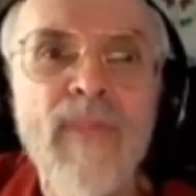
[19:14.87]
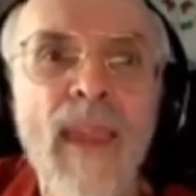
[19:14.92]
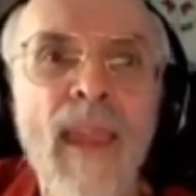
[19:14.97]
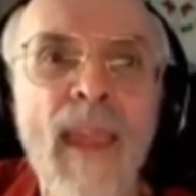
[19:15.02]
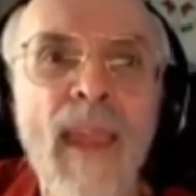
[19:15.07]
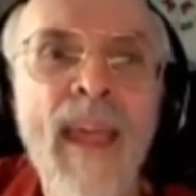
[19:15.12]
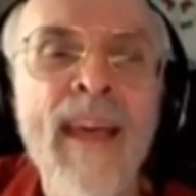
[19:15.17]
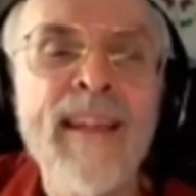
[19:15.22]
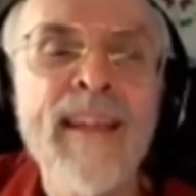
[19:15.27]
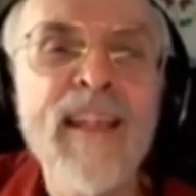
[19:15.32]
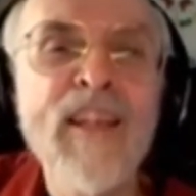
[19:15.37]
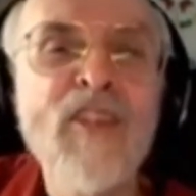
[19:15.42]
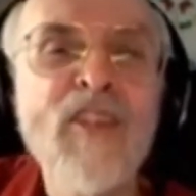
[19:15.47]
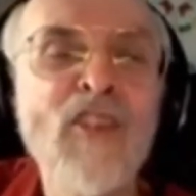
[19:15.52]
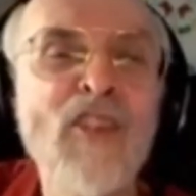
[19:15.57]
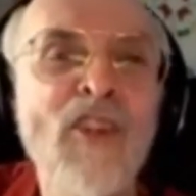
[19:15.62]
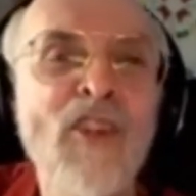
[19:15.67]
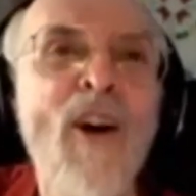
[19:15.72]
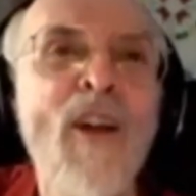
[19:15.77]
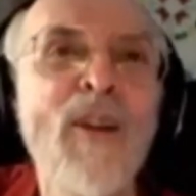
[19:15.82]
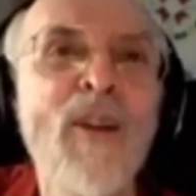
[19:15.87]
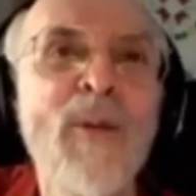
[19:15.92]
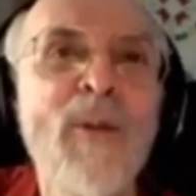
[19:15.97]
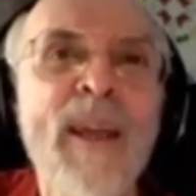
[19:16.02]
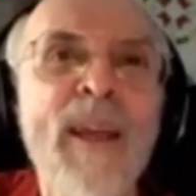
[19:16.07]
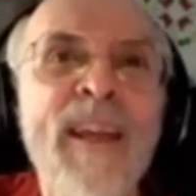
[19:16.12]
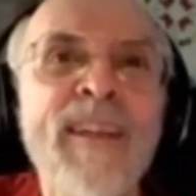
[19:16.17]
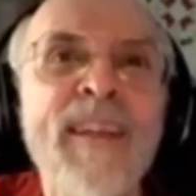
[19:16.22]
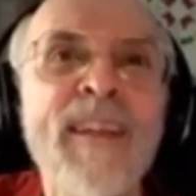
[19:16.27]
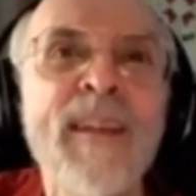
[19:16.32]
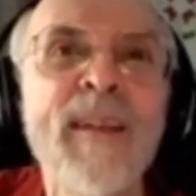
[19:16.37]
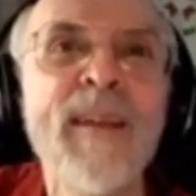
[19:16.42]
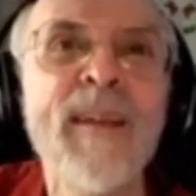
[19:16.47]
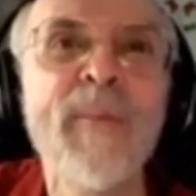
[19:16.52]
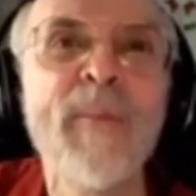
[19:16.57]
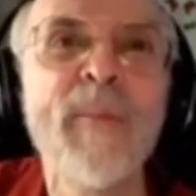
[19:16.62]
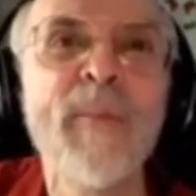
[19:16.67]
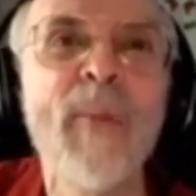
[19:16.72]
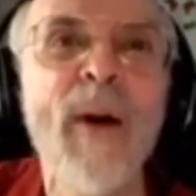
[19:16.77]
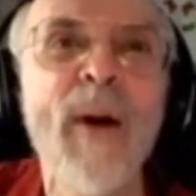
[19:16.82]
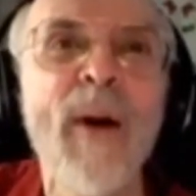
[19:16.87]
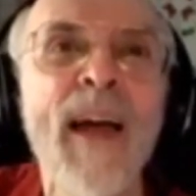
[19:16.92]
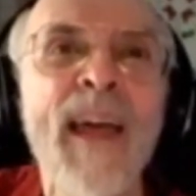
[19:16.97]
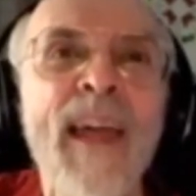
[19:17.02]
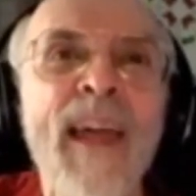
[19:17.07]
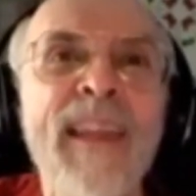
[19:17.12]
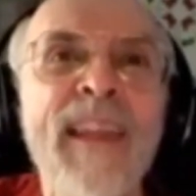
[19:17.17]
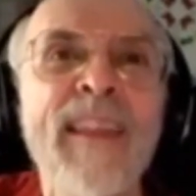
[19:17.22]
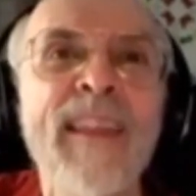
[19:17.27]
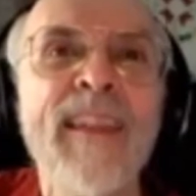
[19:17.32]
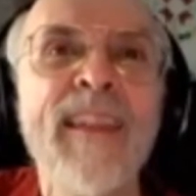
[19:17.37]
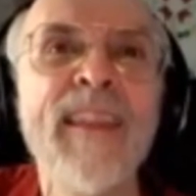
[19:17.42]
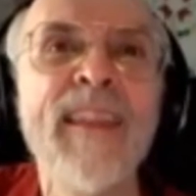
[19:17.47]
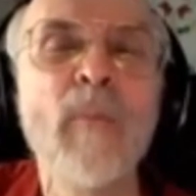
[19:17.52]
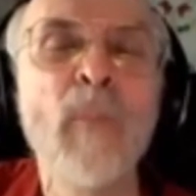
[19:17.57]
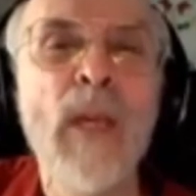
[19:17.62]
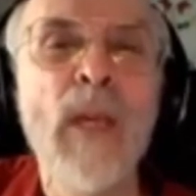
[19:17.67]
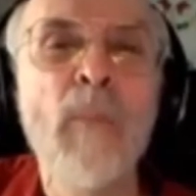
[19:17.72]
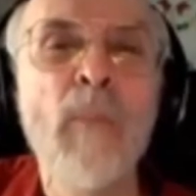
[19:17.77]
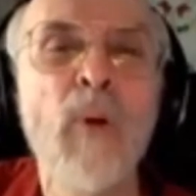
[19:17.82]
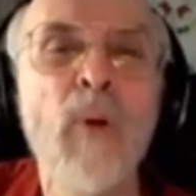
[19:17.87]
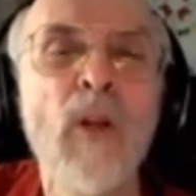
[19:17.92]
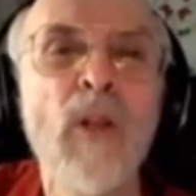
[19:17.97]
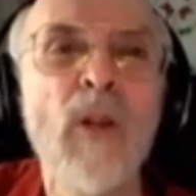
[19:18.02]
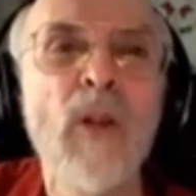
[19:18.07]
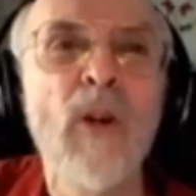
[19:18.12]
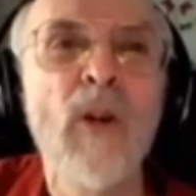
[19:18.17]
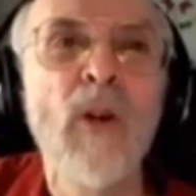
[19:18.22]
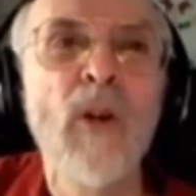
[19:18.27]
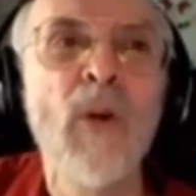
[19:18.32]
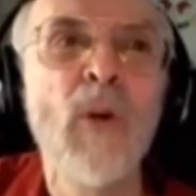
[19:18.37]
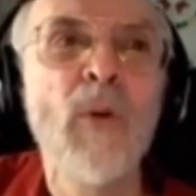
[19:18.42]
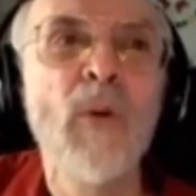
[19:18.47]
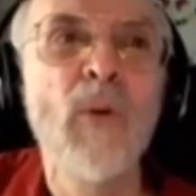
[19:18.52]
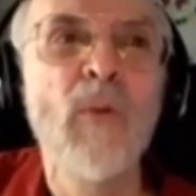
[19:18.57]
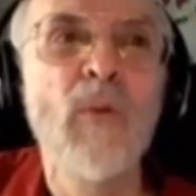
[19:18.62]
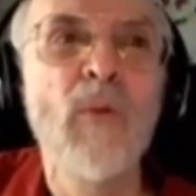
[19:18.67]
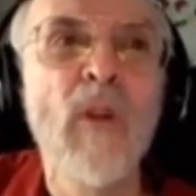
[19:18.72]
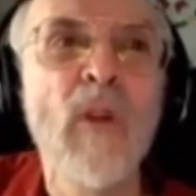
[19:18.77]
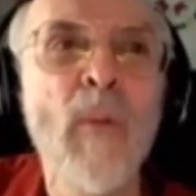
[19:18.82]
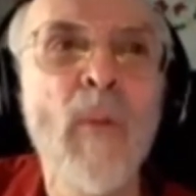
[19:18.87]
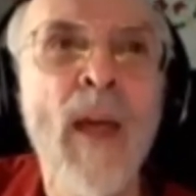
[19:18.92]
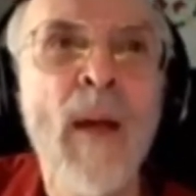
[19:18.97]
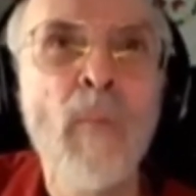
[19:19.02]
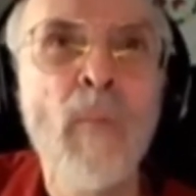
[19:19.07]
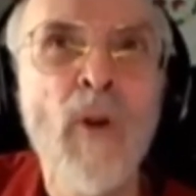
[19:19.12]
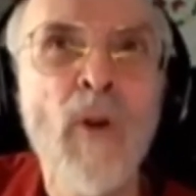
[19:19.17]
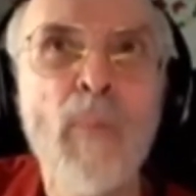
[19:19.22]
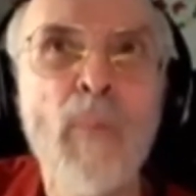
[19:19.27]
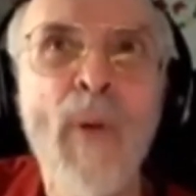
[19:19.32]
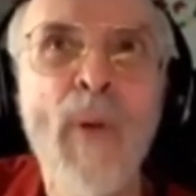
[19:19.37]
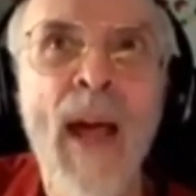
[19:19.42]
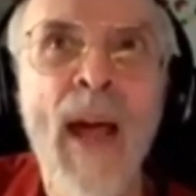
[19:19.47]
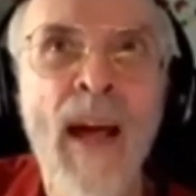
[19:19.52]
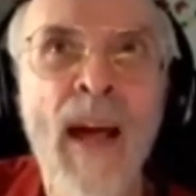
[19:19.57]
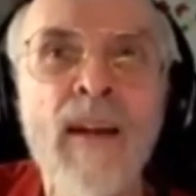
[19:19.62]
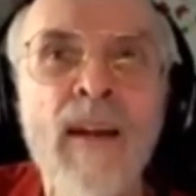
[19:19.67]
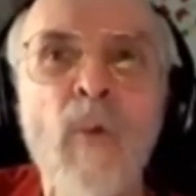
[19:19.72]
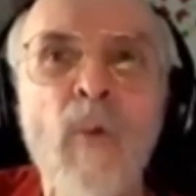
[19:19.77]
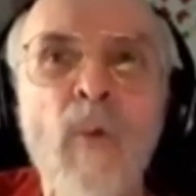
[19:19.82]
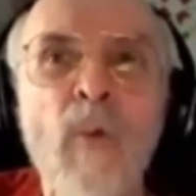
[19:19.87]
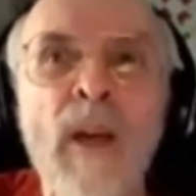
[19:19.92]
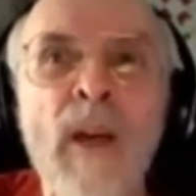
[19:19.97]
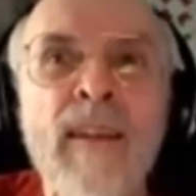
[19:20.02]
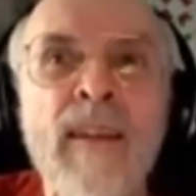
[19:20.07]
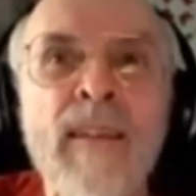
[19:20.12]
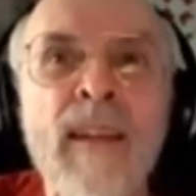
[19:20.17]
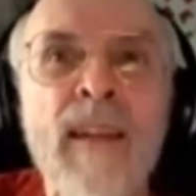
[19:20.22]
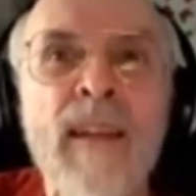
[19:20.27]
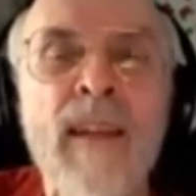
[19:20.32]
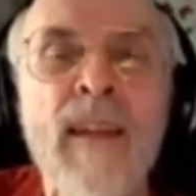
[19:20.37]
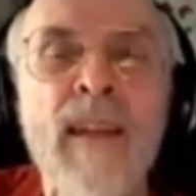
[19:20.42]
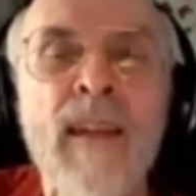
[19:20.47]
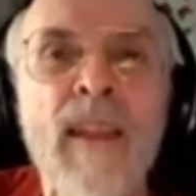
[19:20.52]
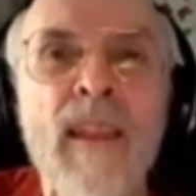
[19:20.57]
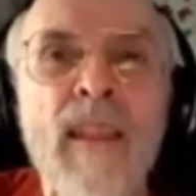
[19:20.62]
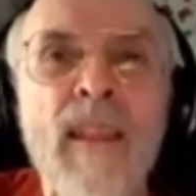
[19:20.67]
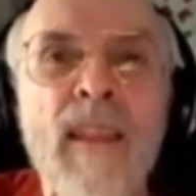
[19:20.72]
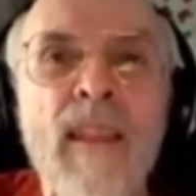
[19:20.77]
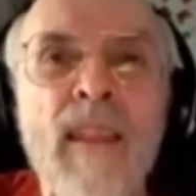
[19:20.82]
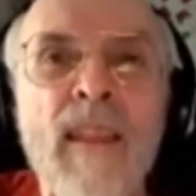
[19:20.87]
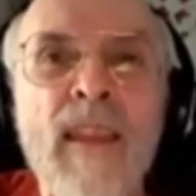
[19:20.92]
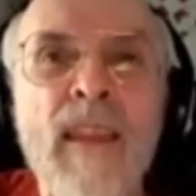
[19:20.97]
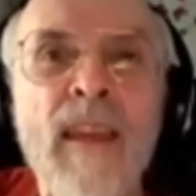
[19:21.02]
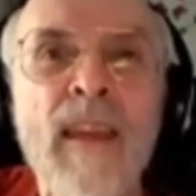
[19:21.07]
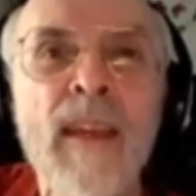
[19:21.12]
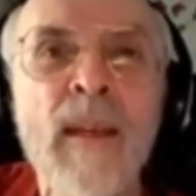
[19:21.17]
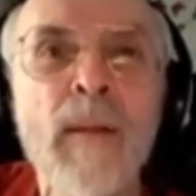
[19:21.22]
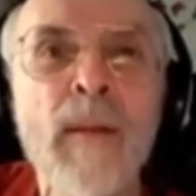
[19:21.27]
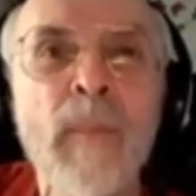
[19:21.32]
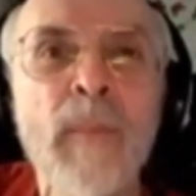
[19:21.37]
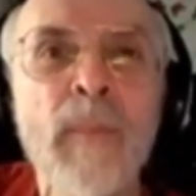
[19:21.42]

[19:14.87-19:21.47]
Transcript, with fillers: at least tolerated by the people who remember back when the